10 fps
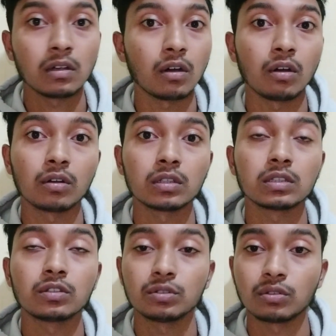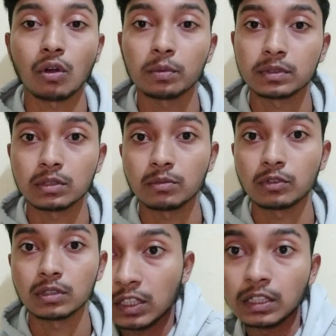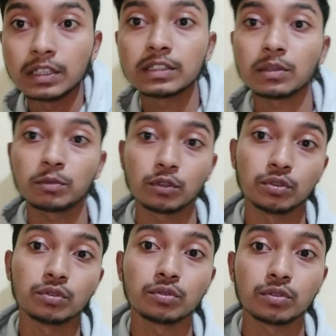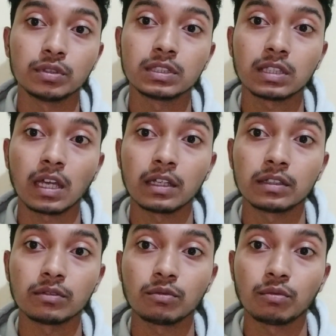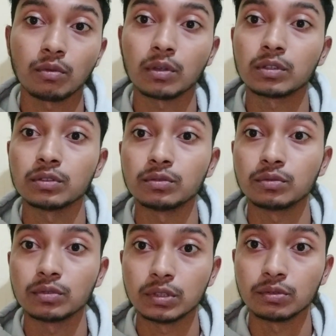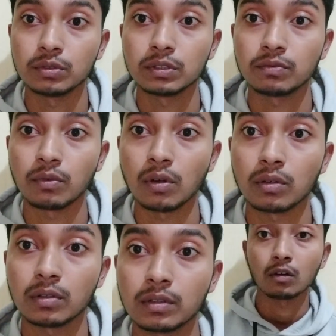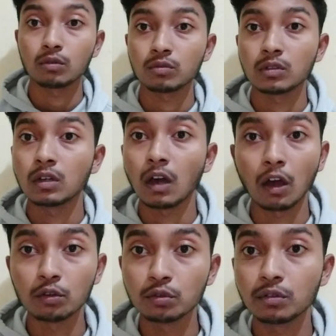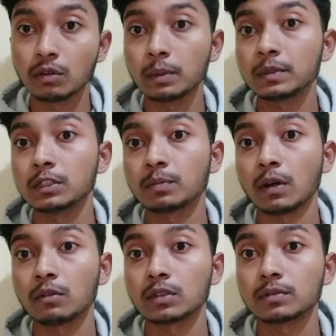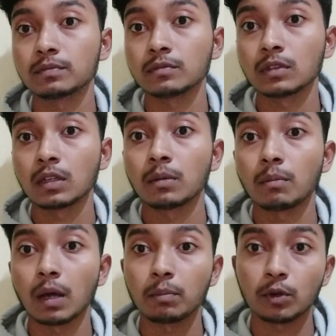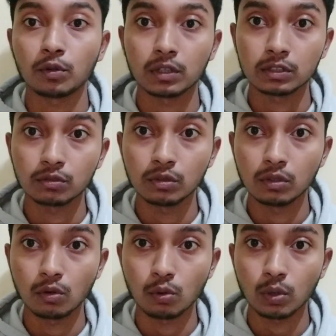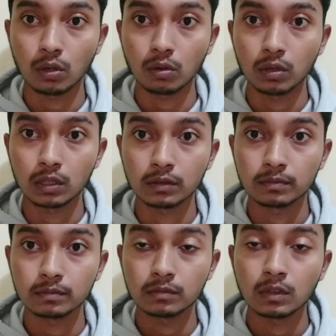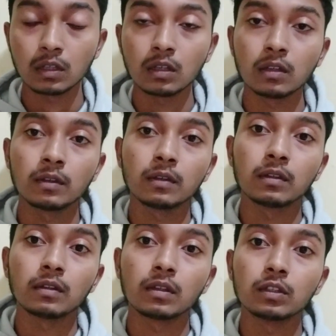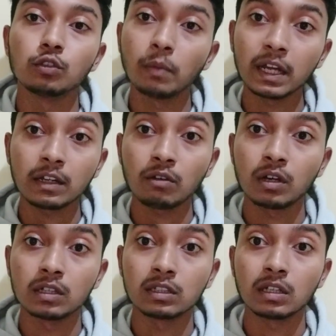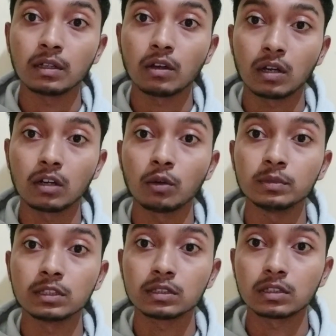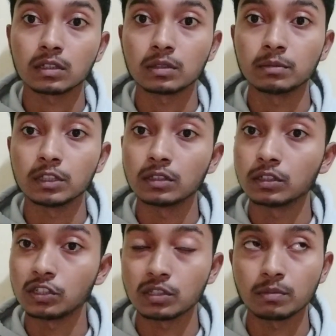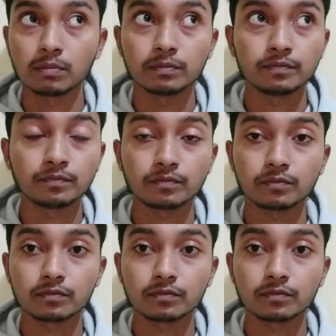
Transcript: or to rob someone. It is up to you to decide what you use it for. Now, how do you develop this power? By progressively overloading. You might have heard, that, heard of this term in the gym,